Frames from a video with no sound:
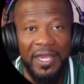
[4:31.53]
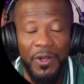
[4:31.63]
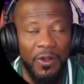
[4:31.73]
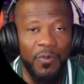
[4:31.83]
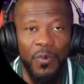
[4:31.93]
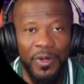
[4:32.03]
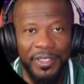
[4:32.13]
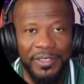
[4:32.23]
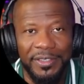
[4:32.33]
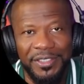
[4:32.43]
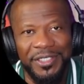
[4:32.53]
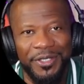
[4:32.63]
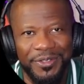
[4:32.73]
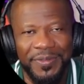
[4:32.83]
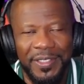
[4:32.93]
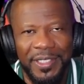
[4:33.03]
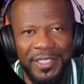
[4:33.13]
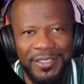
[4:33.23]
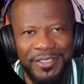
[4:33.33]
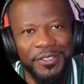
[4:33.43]
off one, you know,
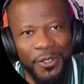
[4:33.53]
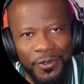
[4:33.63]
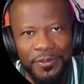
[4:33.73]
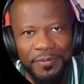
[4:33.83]
the norm.